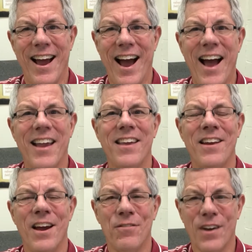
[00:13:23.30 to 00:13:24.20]
I can
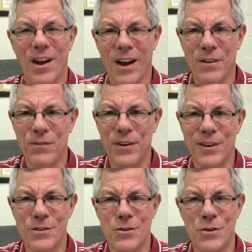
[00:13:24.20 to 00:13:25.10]
have
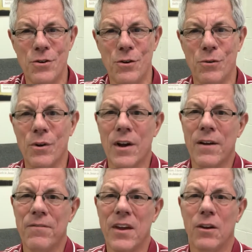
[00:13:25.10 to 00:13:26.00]
confidence in you
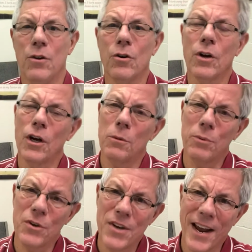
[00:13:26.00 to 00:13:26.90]
that you're going to
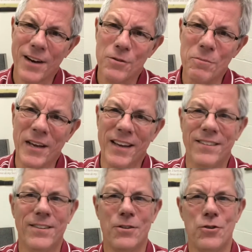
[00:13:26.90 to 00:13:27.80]
protect me,
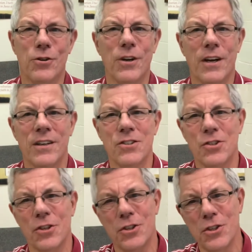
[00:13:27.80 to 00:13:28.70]
that you're going to
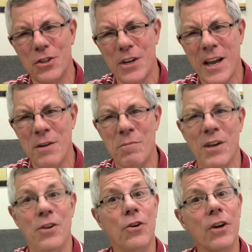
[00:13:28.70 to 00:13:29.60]
sustain
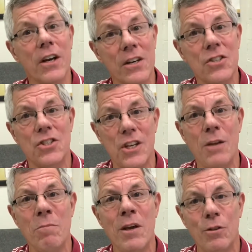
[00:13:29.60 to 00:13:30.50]
me. You're going to see
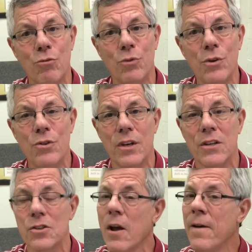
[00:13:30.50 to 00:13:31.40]
me through
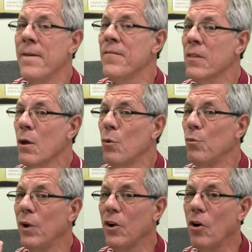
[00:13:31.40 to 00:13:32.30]
this,
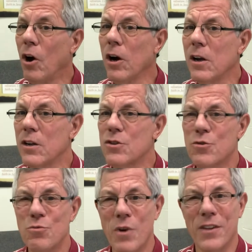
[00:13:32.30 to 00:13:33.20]
regardless
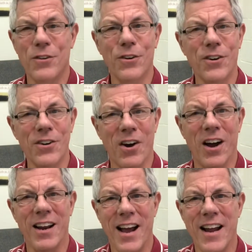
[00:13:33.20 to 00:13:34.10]
whether or
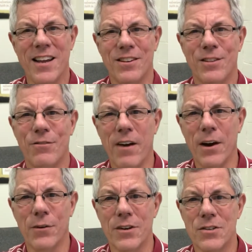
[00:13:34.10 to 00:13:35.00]
not I get the
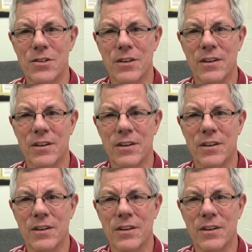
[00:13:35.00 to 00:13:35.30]
virus.